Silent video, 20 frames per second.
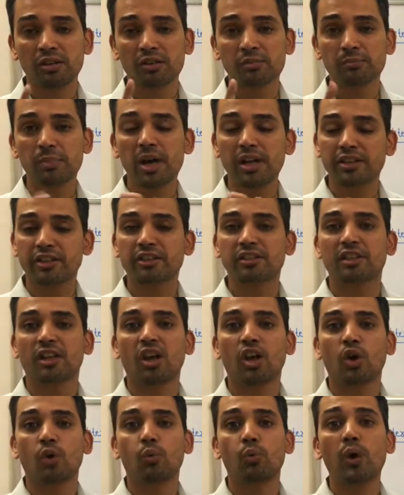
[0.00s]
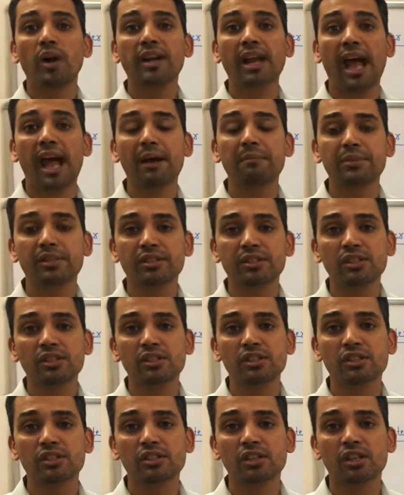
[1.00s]
But what
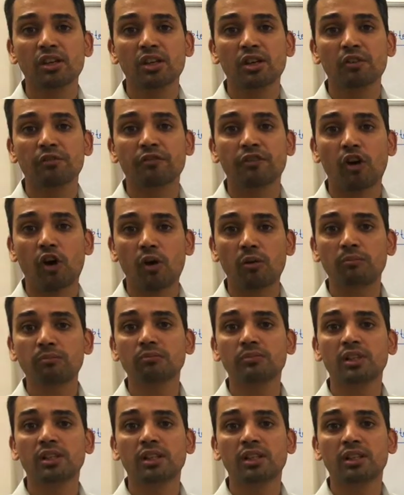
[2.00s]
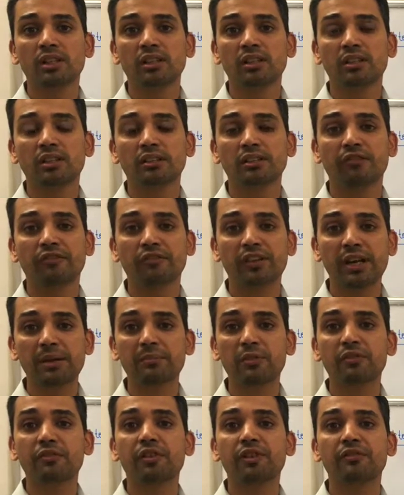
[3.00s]
happens from the
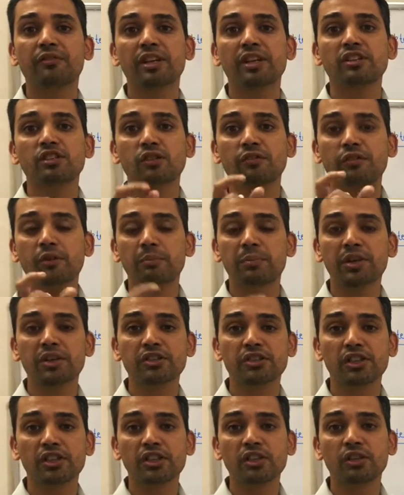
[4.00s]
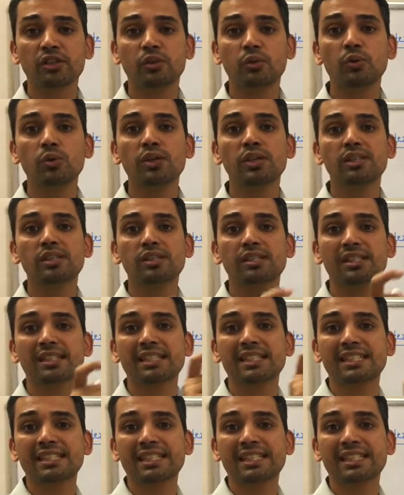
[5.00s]
frame of reference of a person who is